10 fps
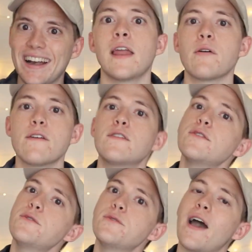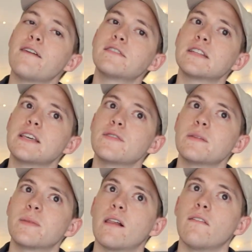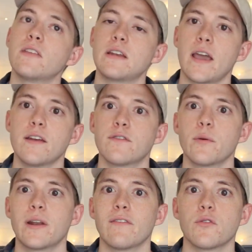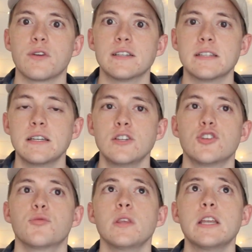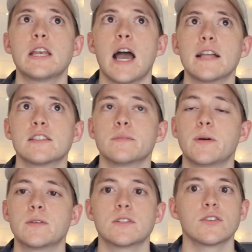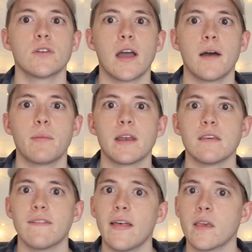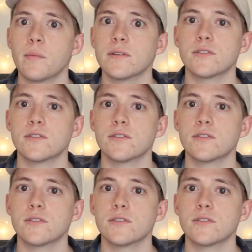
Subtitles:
Now, if you have to leave in the middle of the night for whatever reason, you're really not supposed to grab any valuables.